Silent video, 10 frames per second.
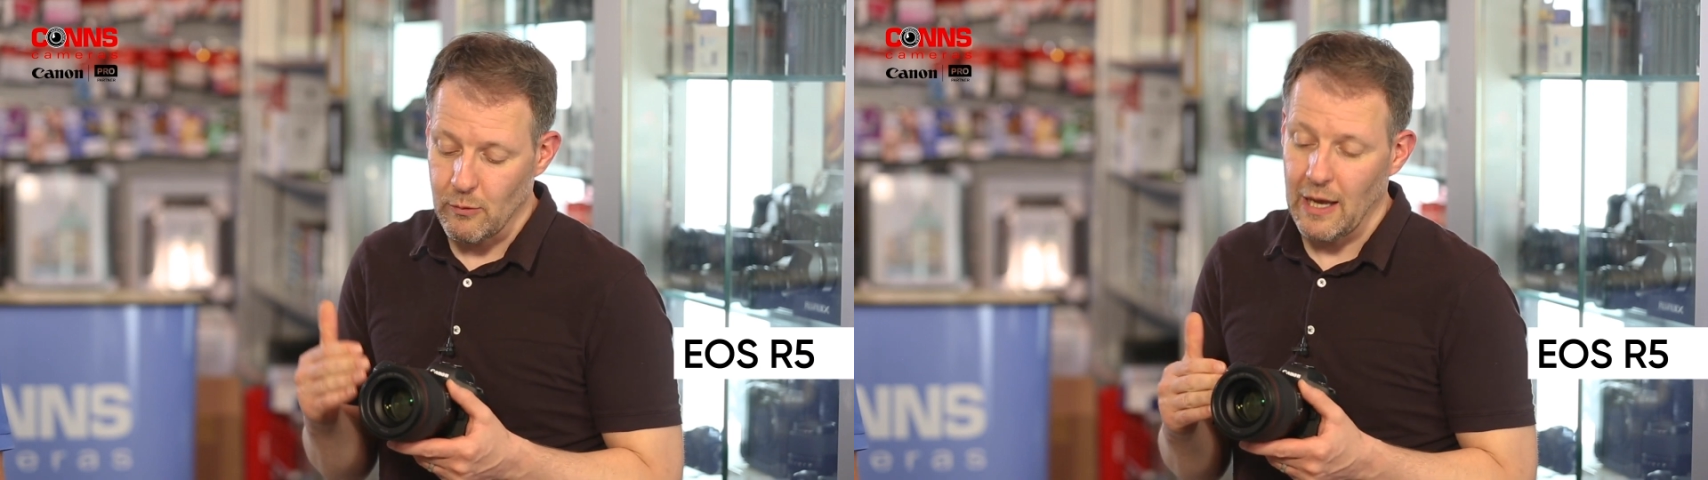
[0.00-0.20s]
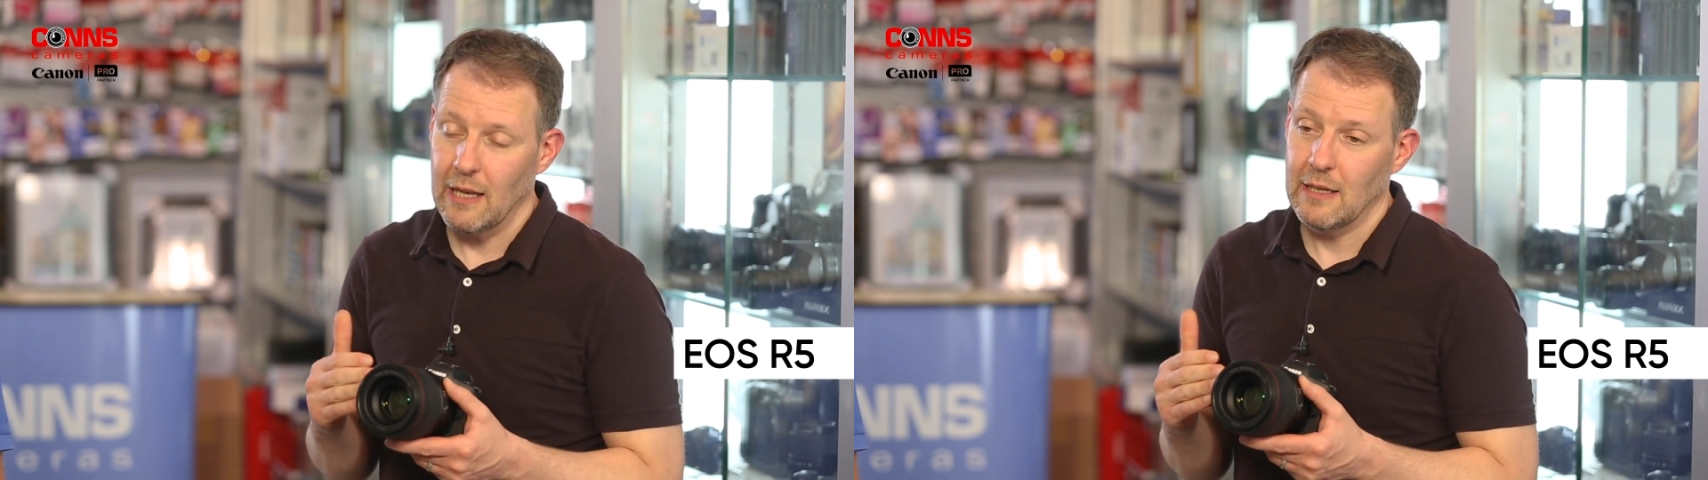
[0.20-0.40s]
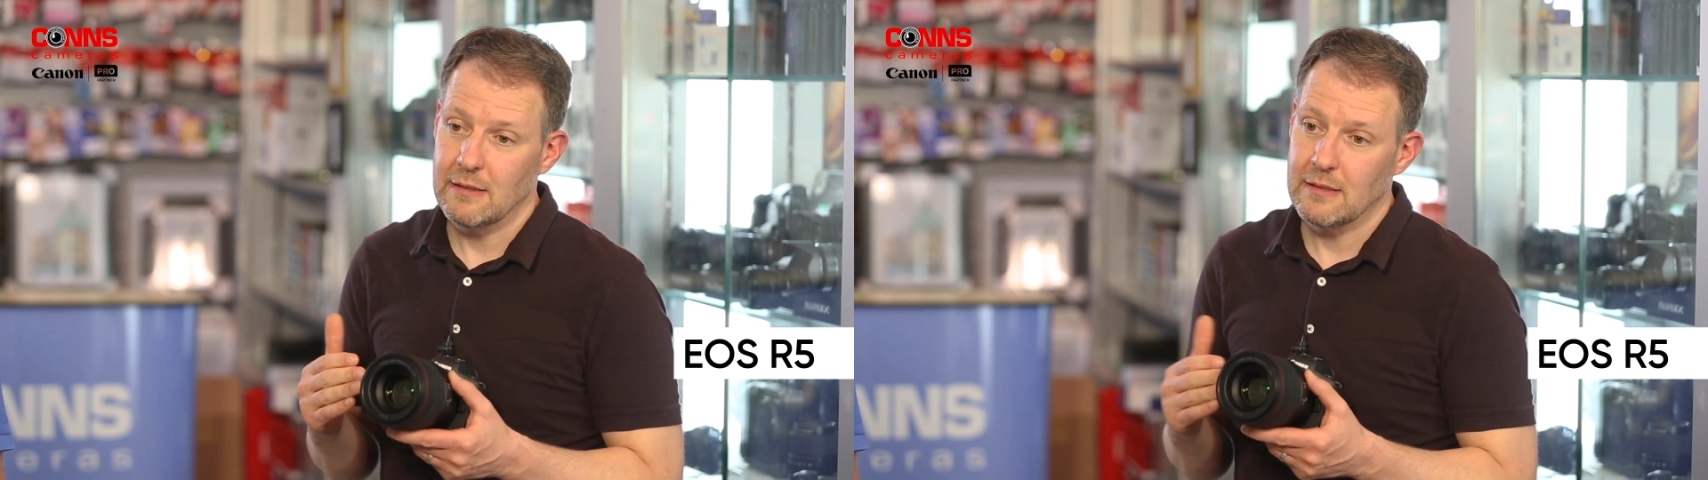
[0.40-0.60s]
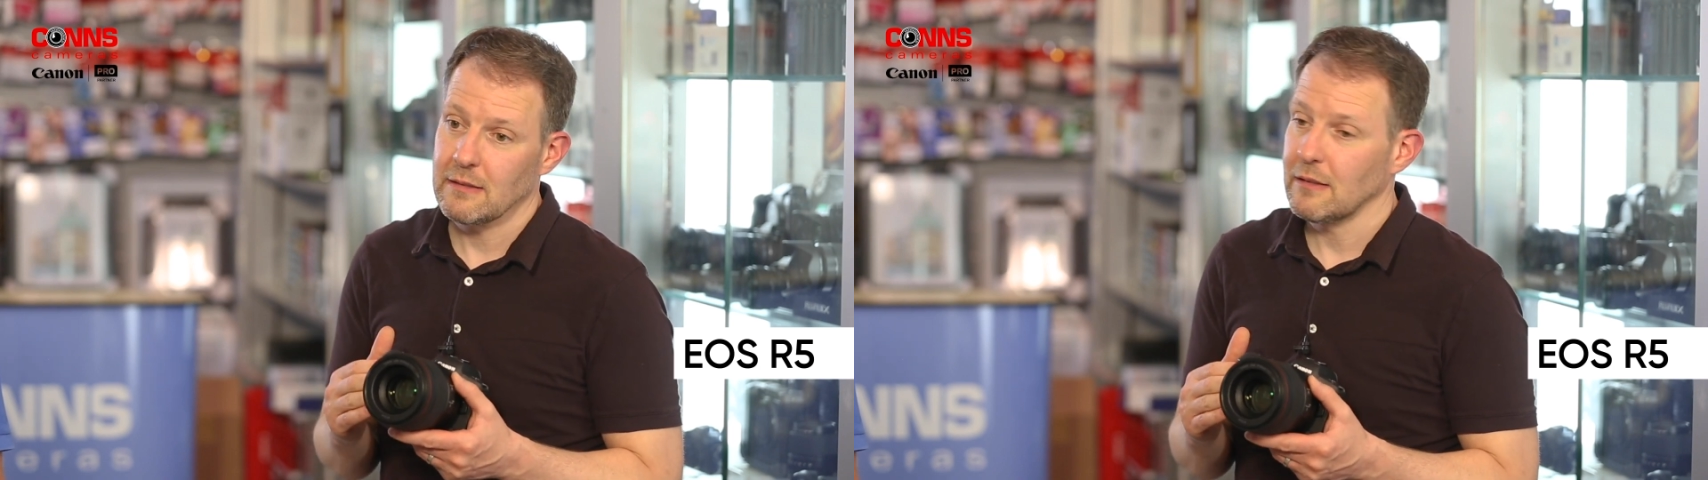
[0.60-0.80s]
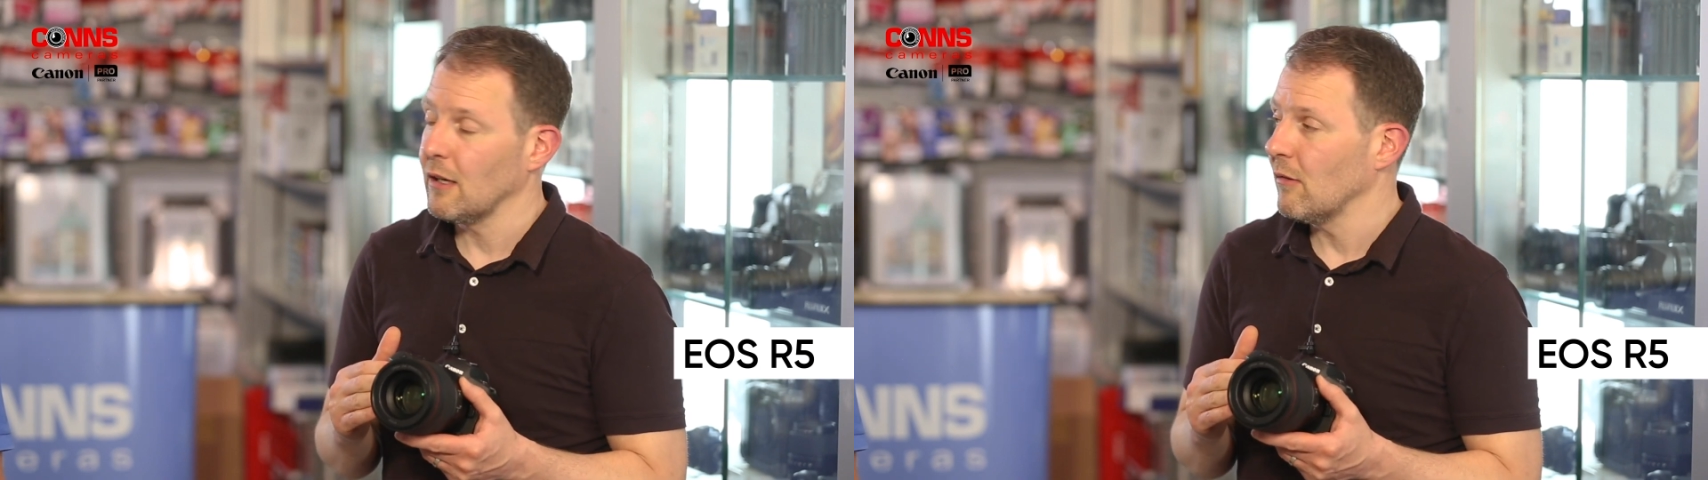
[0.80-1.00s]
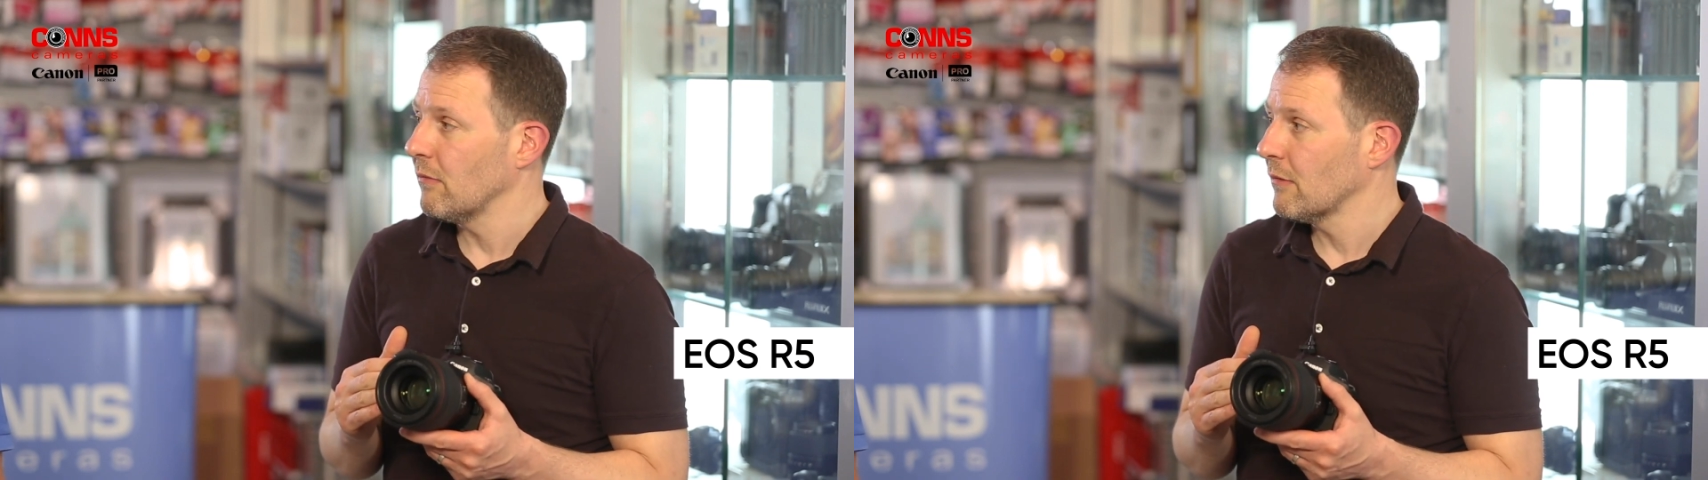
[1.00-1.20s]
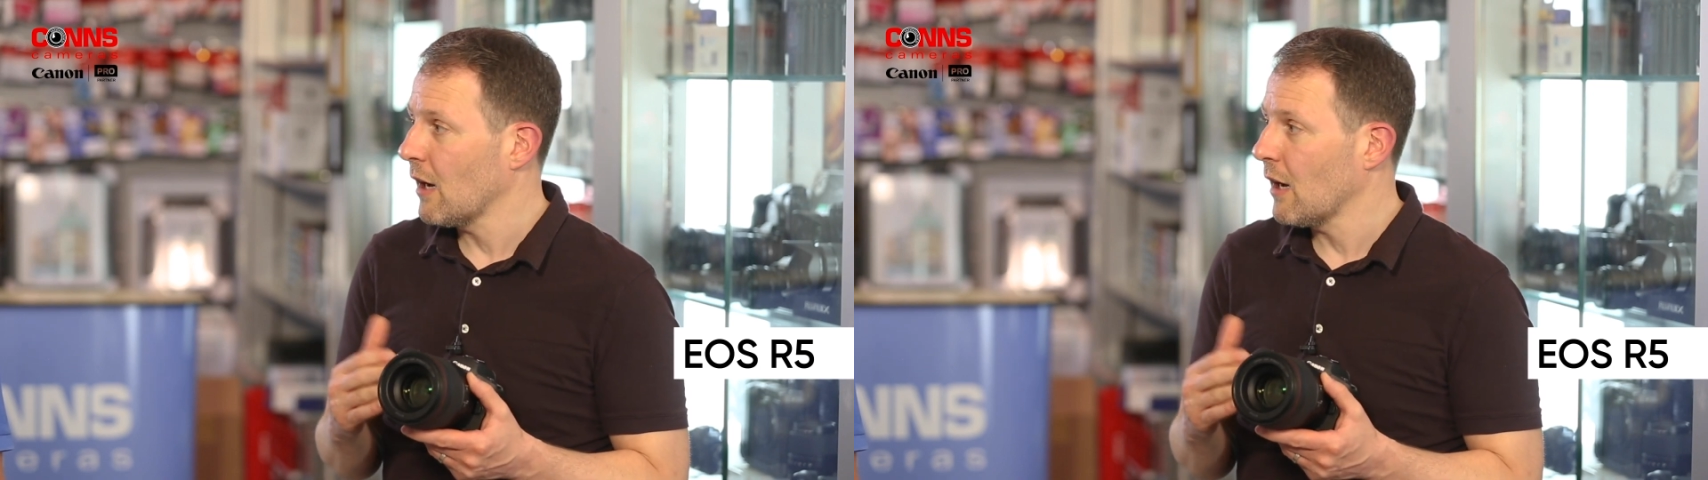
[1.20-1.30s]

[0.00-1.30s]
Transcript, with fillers: well as you know